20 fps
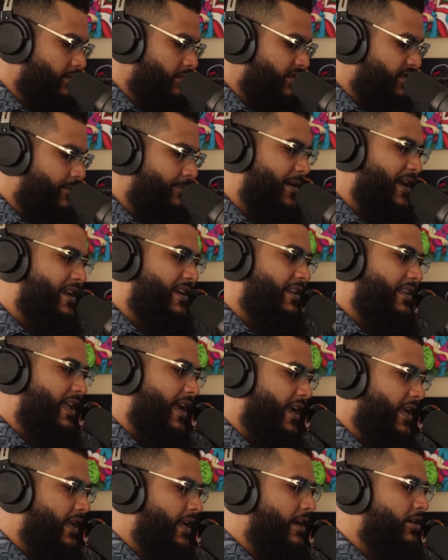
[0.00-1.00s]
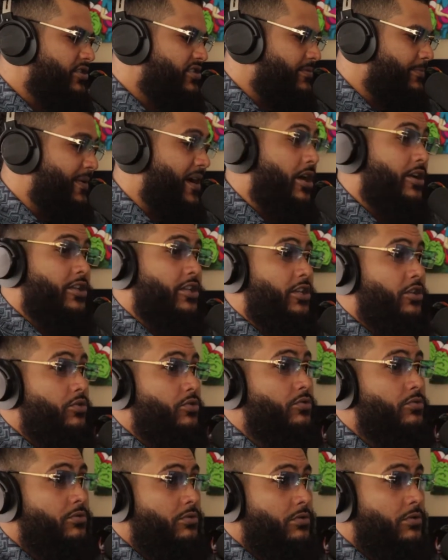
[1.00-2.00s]
somebody that cares about
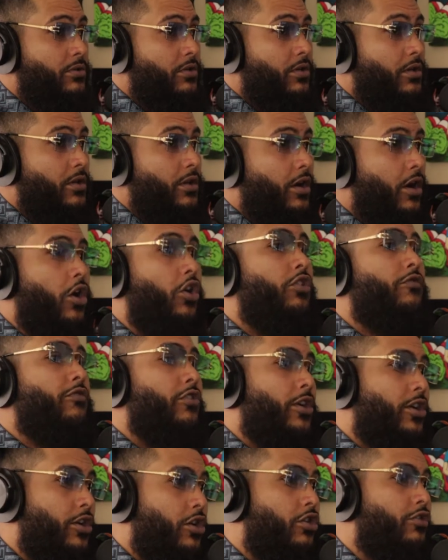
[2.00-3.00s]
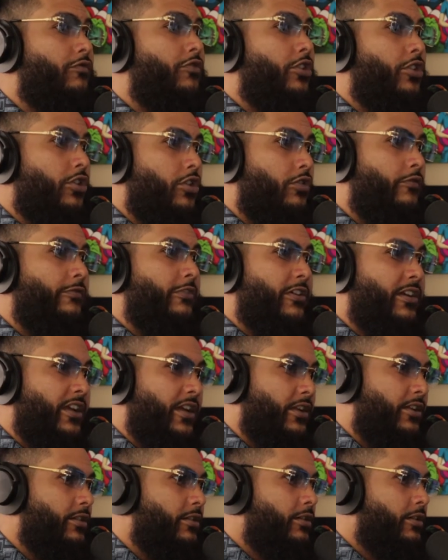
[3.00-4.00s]
you over and over and over
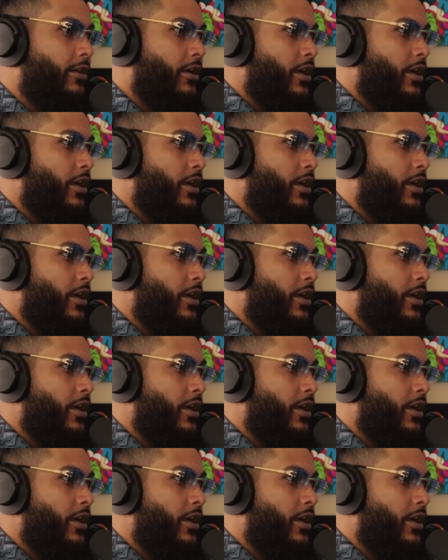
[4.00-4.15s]
again.